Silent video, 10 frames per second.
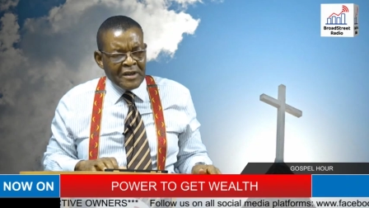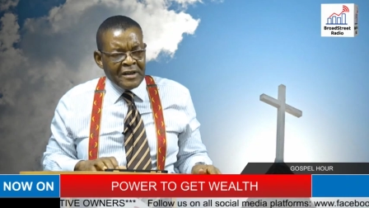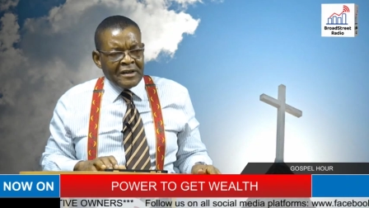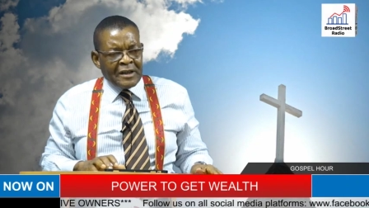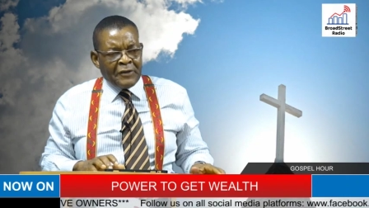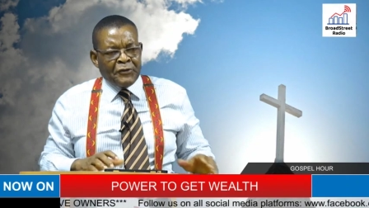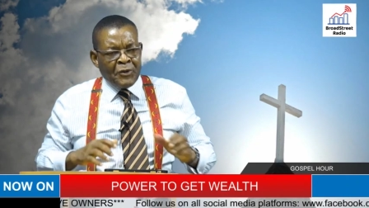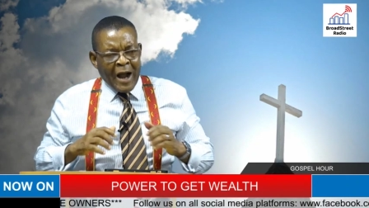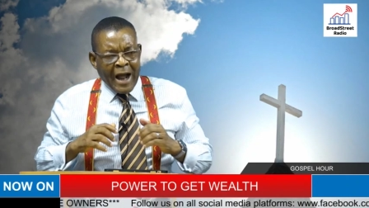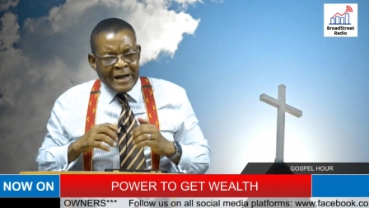If you
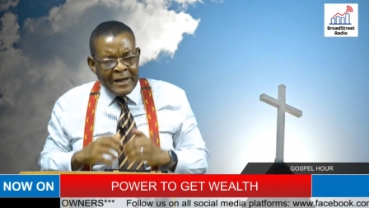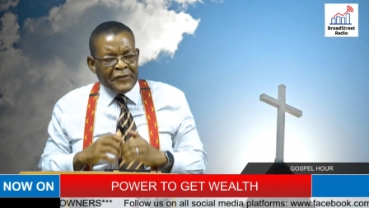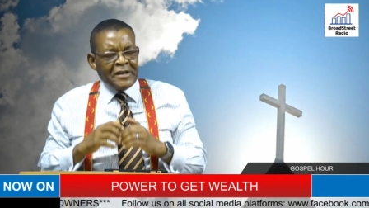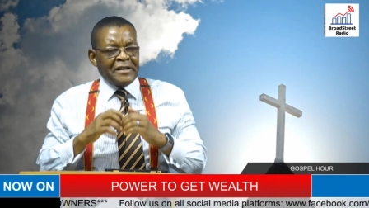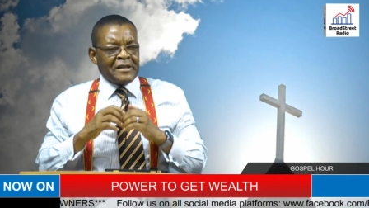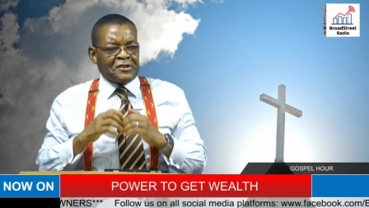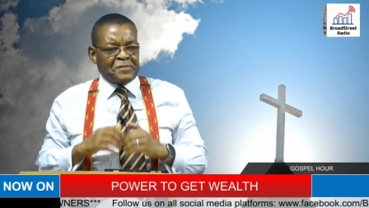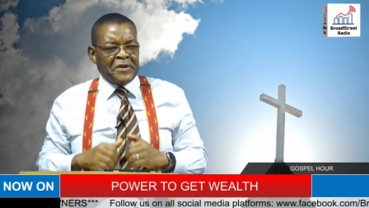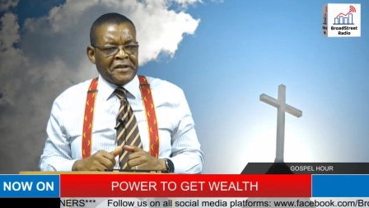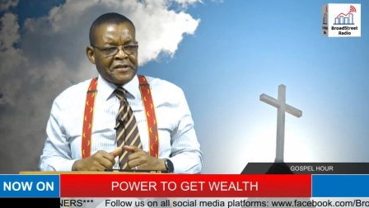are living in the
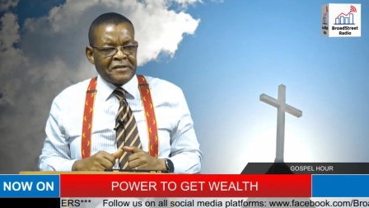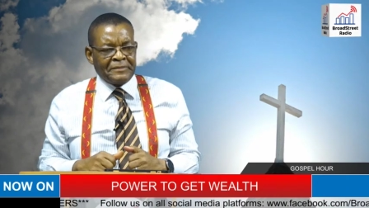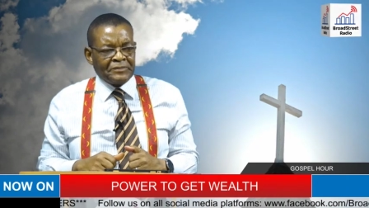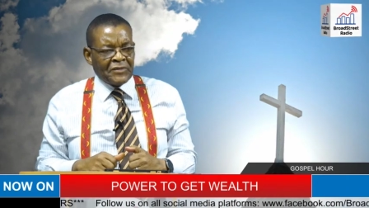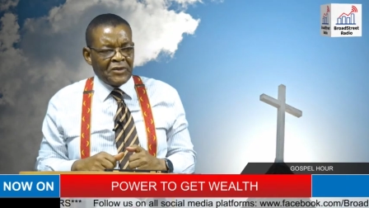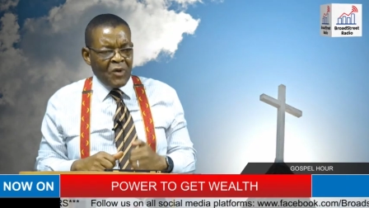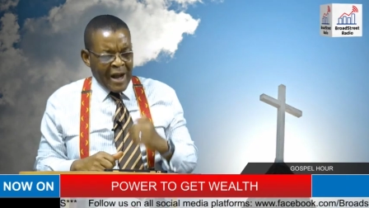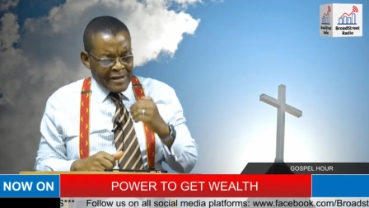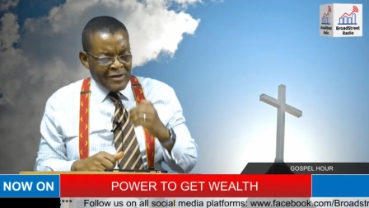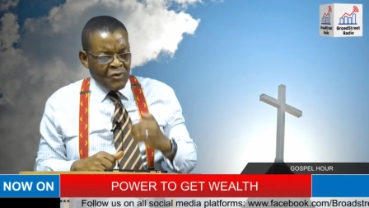Spirit, you
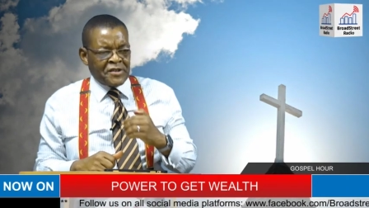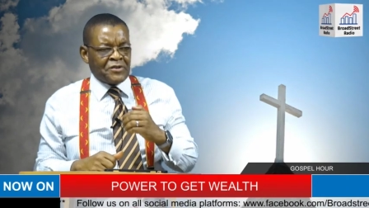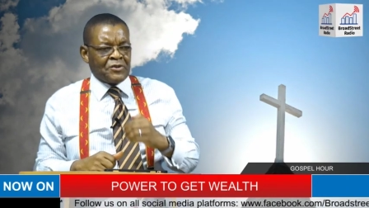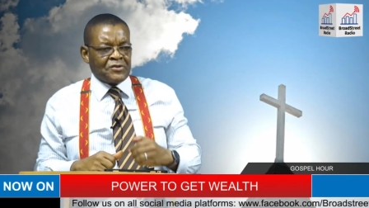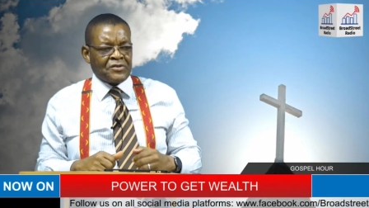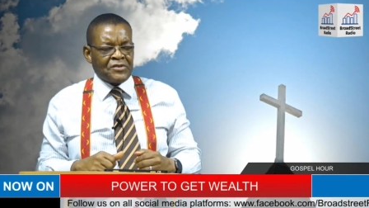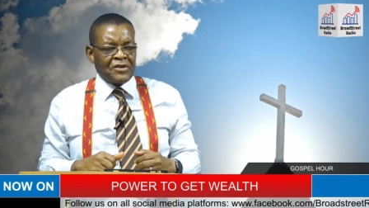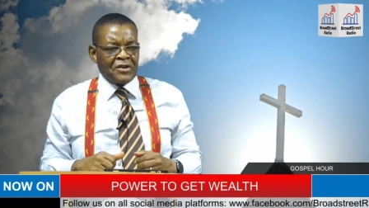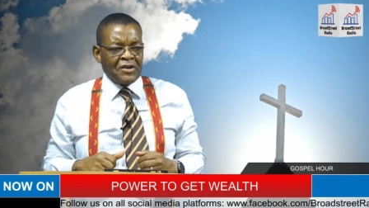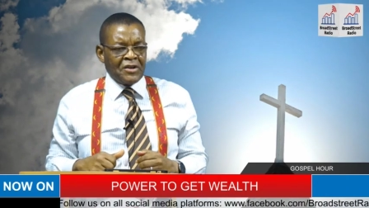ask questions
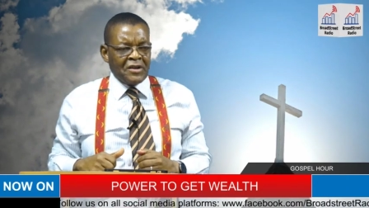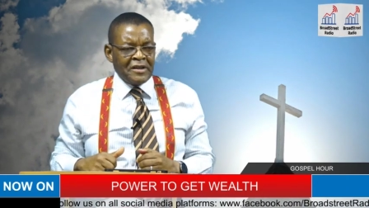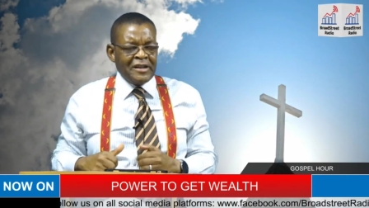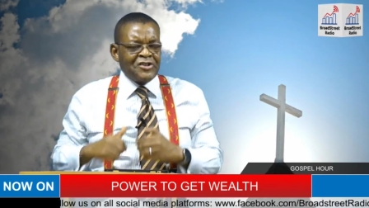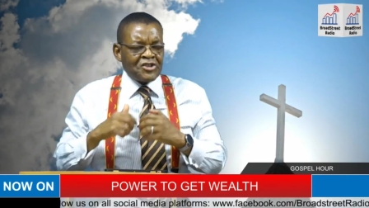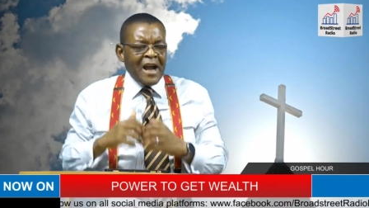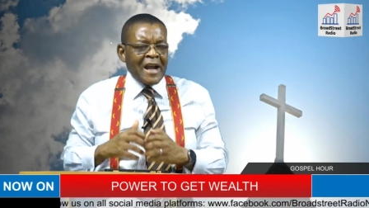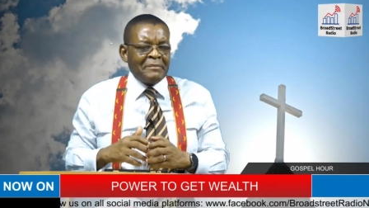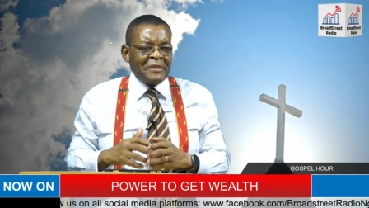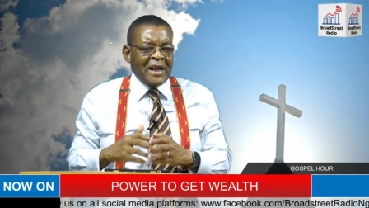each
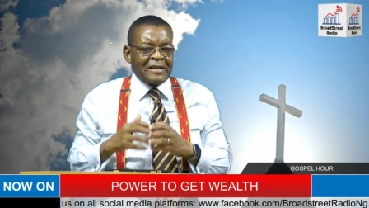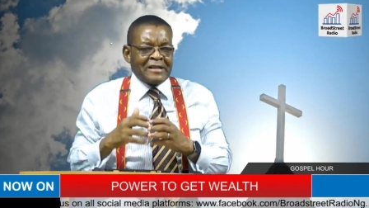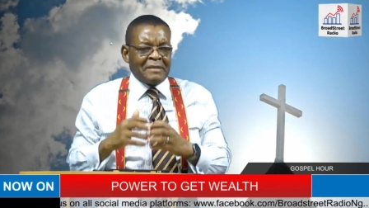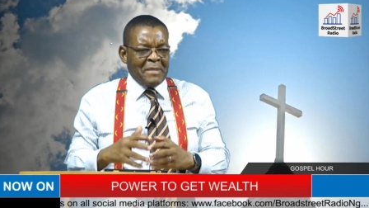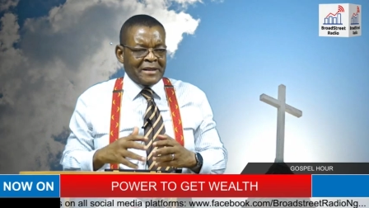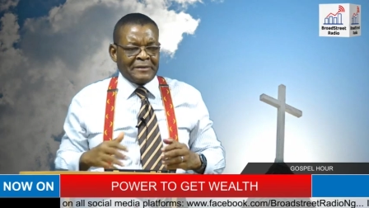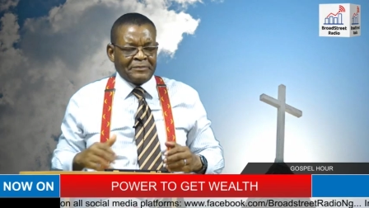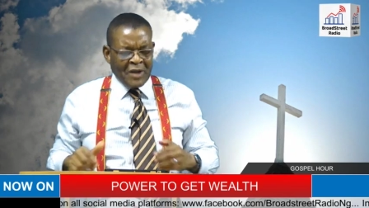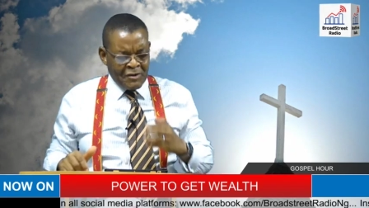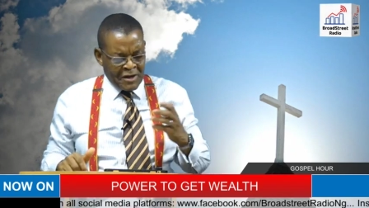time there is a matter.
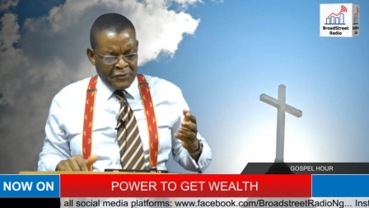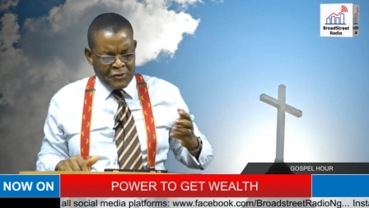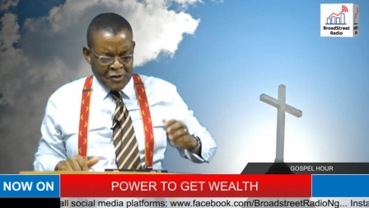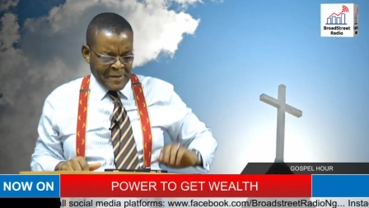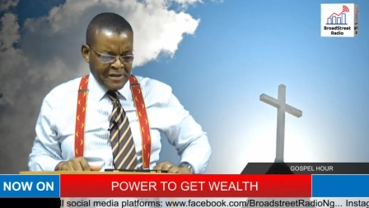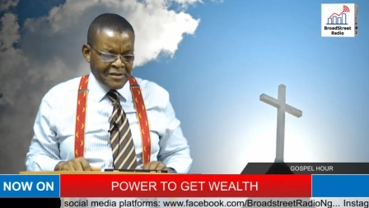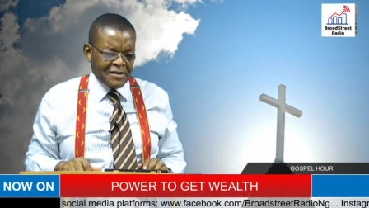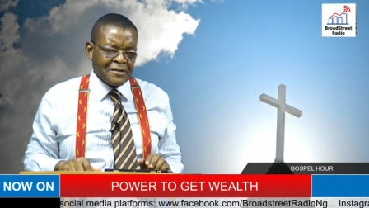I'll give you some instances.